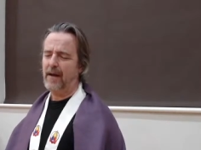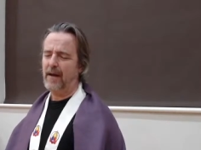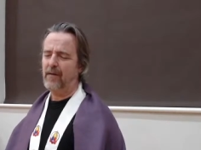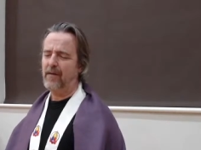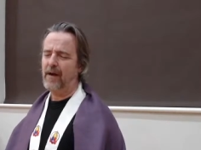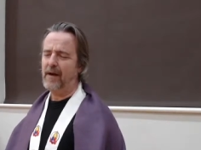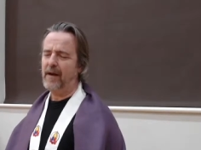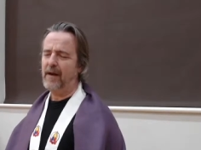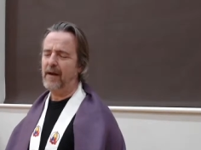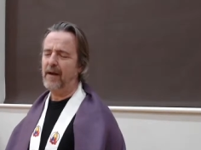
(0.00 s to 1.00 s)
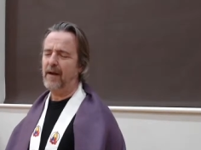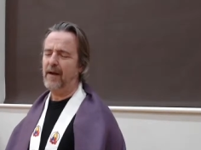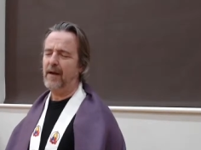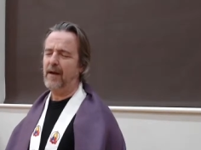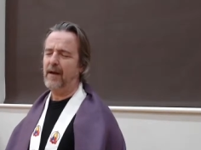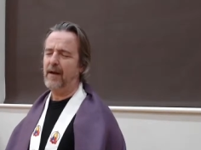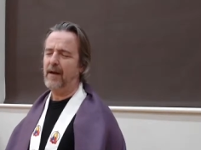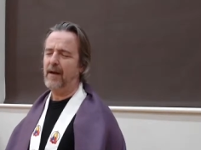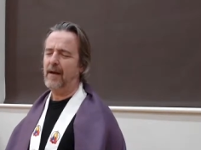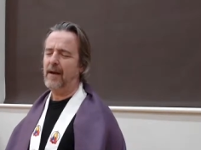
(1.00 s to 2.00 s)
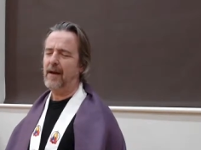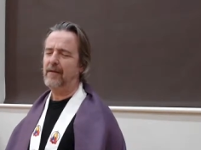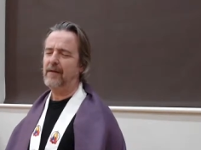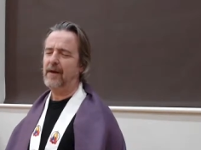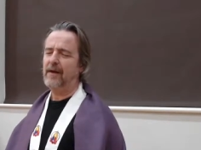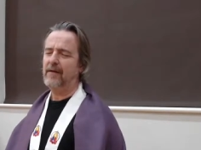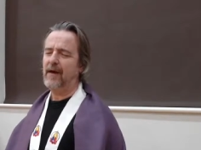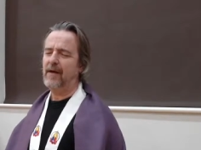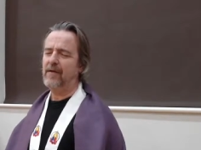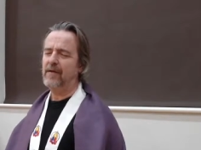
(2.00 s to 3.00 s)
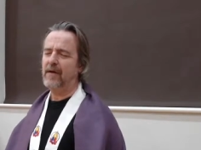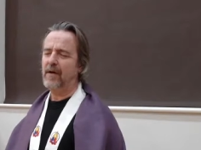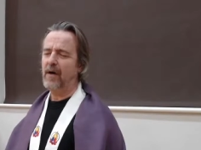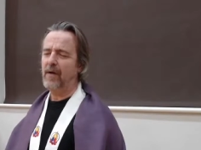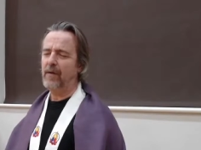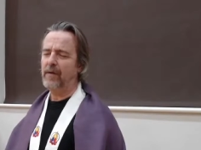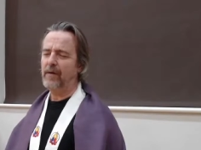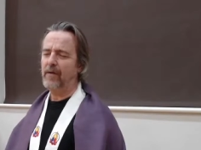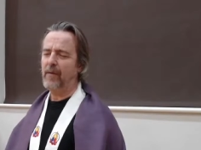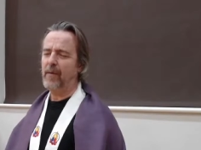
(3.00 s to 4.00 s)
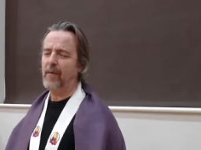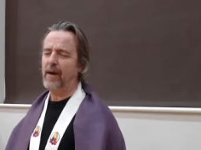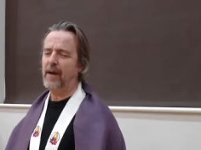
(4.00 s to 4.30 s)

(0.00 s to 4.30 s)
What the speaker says: and gently letting any tension and holding drop away.